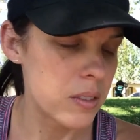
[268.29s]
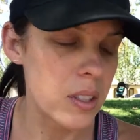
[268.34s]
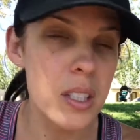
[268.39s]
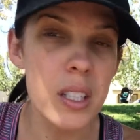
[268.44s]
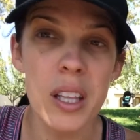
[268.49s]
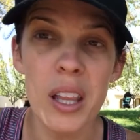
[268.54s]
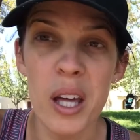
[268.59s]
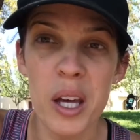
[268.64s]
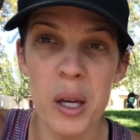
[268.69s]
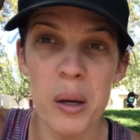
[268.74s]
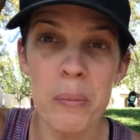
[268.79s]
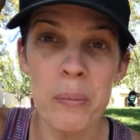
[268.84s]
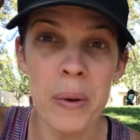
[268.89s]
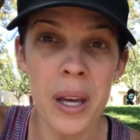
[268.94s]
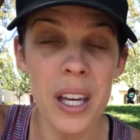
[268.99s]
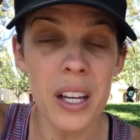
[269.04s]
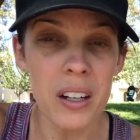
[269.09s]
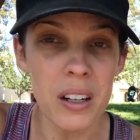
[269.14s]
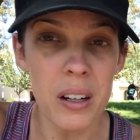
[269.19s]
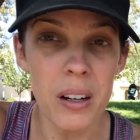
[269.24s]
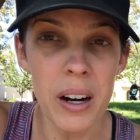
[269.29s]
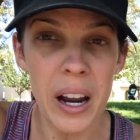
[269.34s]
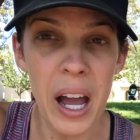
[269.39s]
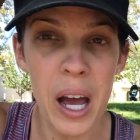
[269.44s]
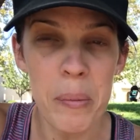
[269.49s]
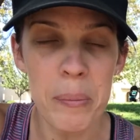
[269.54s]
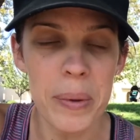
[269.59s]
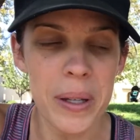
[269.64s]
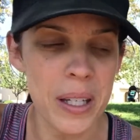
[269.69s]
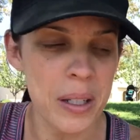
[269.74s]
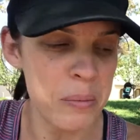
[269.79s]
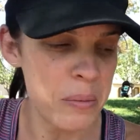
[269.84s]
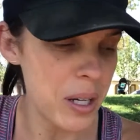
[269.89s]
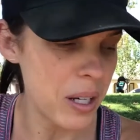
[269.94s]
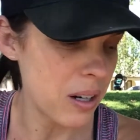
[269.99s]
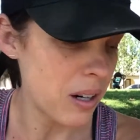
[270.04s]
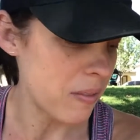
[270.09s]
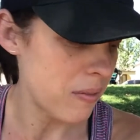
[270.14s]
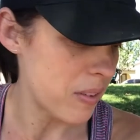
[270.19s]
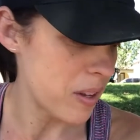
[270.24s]
to like make her happy and
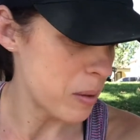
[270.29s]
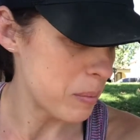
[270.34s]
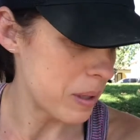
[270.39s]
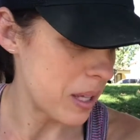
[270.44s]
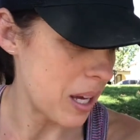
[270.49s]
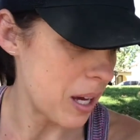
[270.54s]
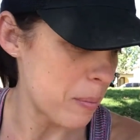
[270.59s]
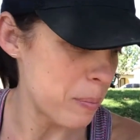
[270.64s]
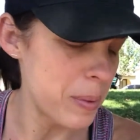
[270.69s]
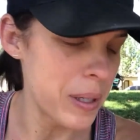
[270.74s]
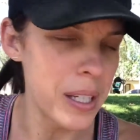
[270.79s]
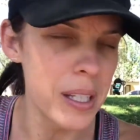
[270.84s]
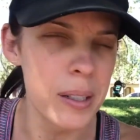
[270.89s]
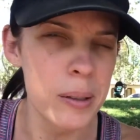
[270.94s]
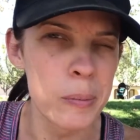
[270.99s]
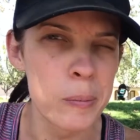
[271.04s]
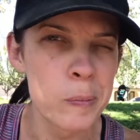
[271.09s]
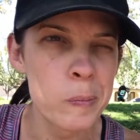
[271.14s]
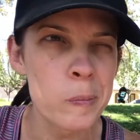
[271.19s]
make our family happy and